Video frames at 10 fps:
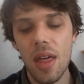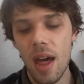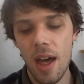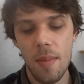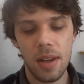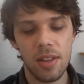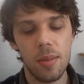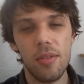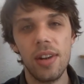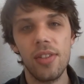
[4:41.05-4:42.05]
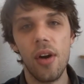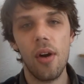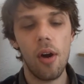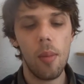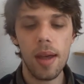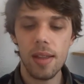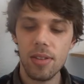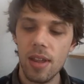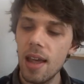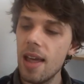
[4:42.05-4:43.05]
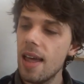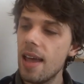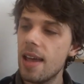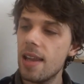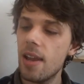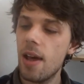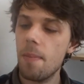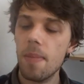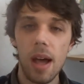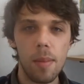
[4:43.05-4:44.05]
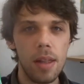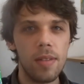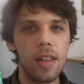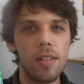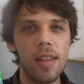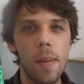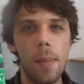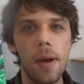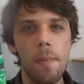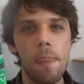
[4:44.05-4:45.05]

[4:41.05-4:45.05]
um, and he's going to be reading The Hobbit in, um, I believe, in December,